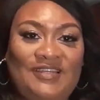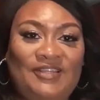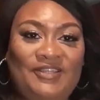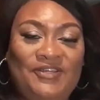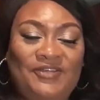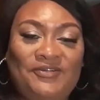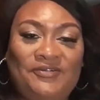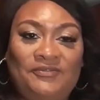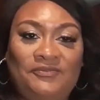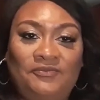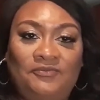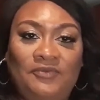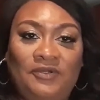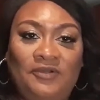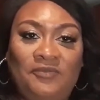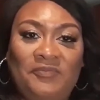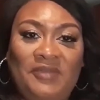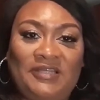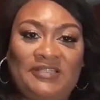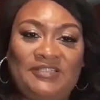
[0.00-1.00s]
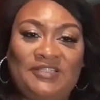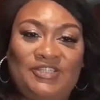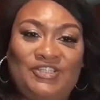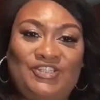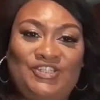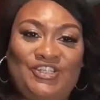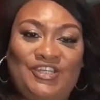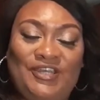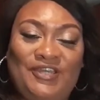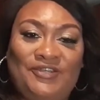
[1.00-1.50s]
Hello, welcome back to
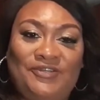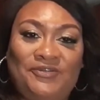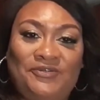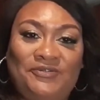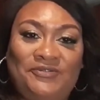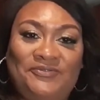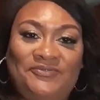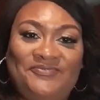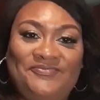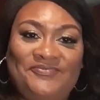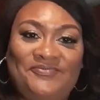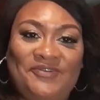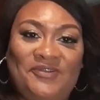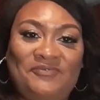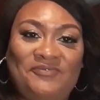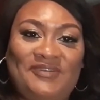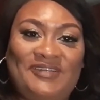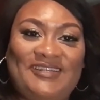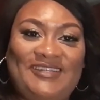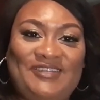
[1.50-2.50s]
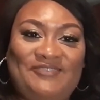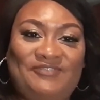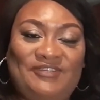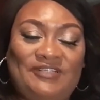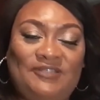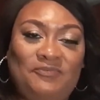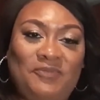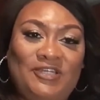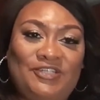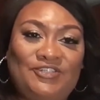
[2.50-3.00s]
the channel. I want to give a
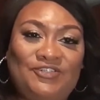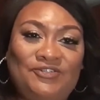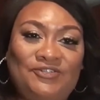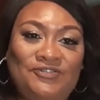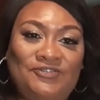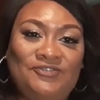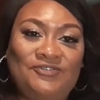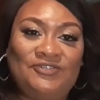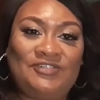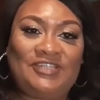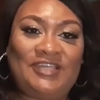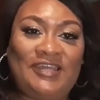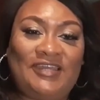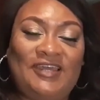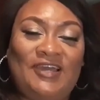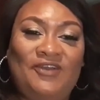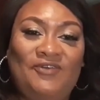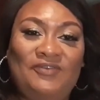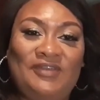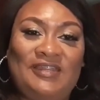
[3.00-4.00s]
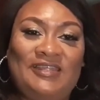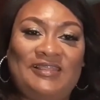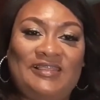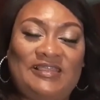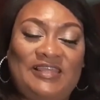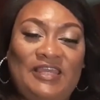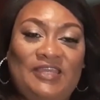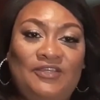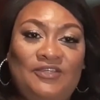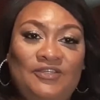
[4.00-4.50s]
special shout out and
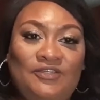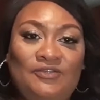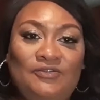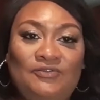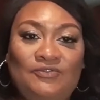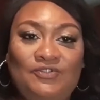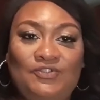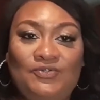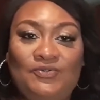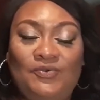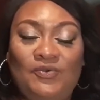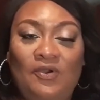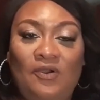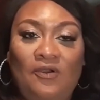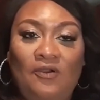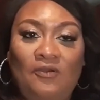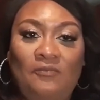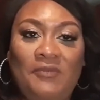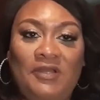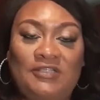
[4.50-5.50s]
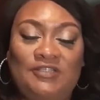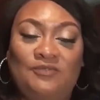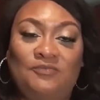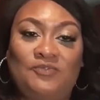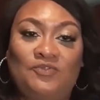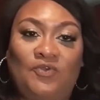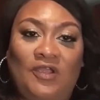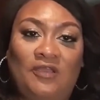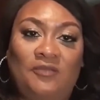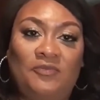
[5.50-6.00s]
thank you to all my
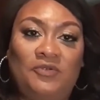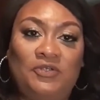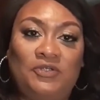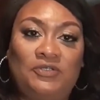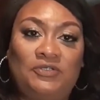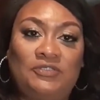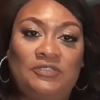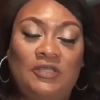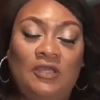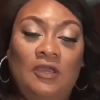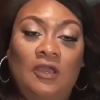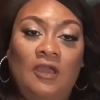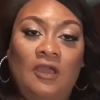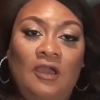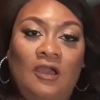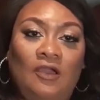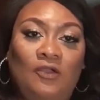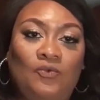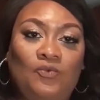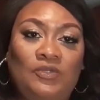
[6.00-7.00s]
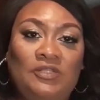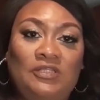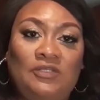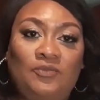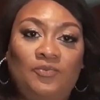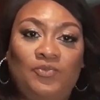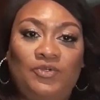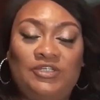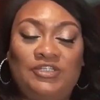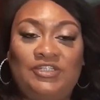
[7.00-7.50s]
subscribers. I
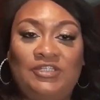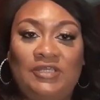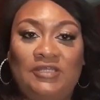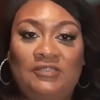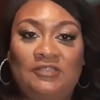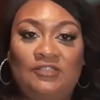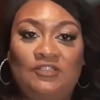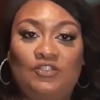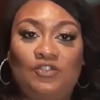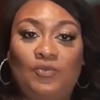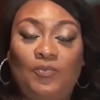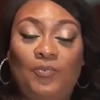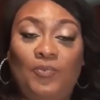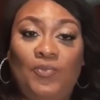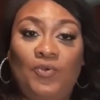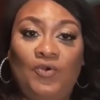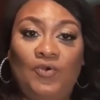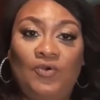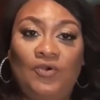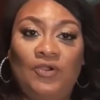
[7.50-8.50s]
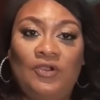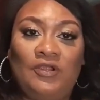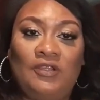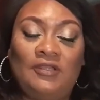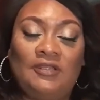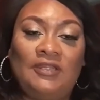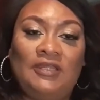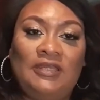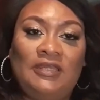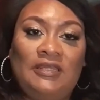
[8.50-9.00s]
really appreciate the
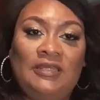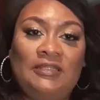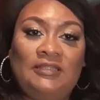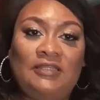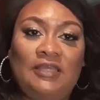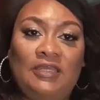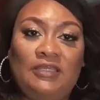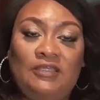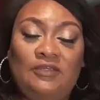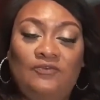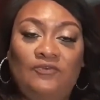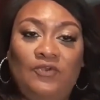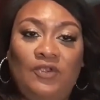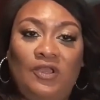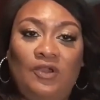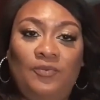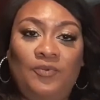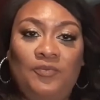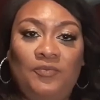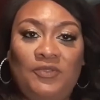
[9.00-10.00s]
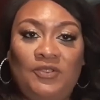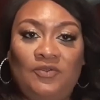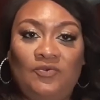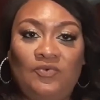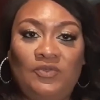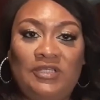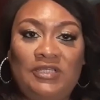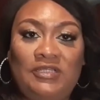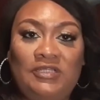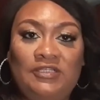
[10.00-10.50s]
support. Thank you for helping me
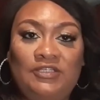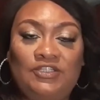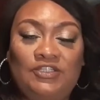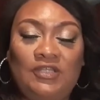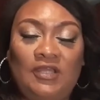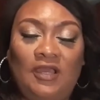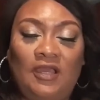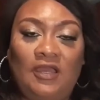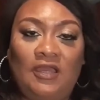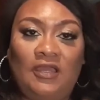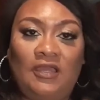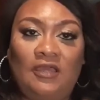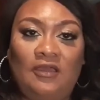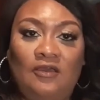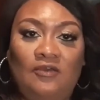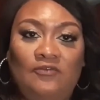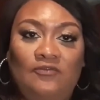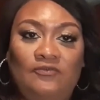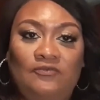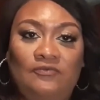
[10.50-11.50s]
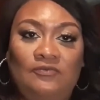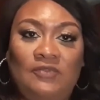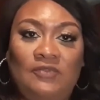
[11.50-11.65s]
reach. I'm